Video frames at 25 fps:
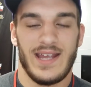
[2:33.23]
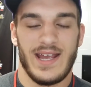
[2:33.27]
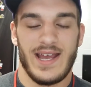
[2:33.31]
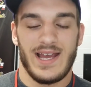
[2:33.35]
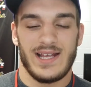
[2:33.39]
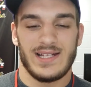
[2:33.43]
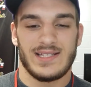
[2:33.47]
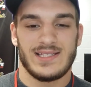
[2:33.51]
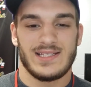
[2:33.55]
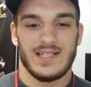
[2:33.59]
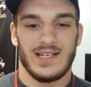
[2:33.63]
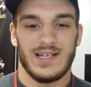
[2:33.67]

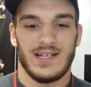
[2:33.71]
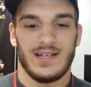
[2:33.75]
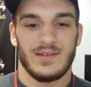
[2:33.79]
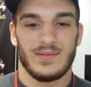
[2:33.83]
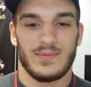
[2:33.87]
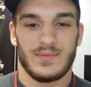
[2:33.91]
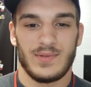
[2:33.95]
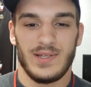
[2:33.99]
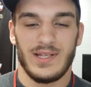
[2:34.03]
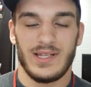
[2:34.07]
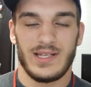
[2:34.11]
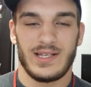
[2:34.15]
Yeah, it's
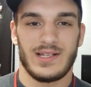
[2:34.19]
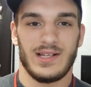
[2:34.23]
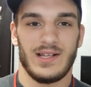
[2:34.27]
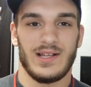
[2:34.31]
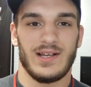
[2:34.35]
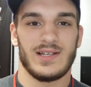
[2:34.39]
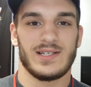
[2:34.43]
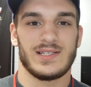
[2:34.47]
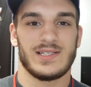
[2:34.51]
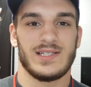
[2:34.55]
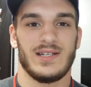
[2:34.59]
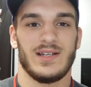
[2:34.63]
really
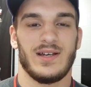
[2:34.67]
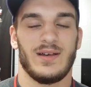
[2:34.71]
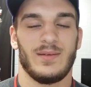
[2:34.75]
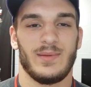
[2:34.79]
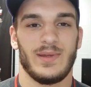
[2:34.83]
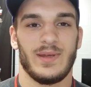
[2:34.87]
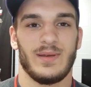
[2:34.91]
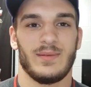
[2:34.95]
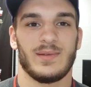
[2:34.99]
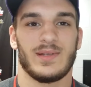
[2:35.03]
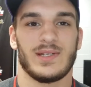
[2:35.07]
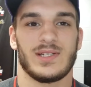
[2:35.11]
close. I'll
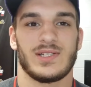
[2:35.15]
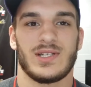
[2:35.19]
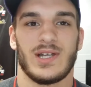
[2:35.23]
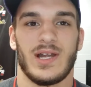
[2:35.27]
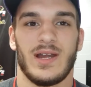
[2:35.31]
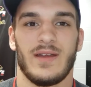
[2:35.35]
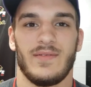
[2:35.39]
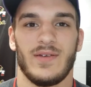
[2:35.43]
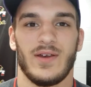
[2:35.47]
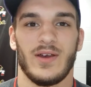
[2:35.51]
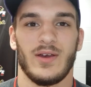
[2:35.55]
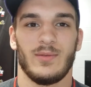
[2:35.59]
be able to
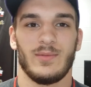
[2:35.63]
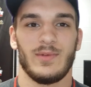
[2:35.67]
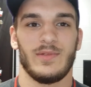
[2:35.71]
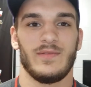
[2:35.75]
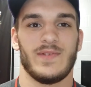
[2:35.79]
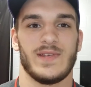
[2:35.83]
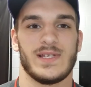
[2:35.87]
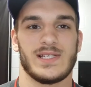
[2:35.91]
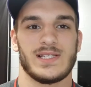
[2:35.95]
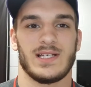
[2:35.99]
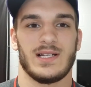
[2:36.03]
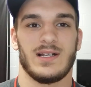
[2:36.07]
drive home
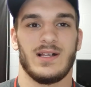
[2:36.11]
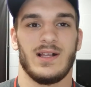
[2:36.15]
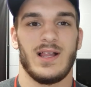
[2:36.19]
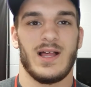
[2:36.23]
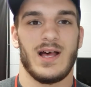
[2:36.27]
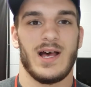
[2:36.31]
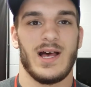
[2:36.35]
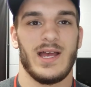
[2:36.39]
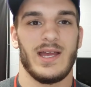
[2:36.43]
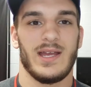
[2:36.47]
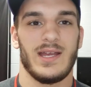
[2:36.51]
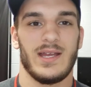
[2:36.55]
and visit a
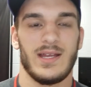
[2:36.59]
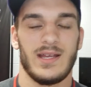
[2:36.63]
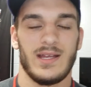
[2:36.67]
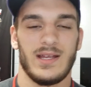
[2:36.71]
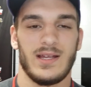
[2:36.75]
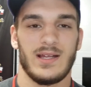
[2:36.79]
lot.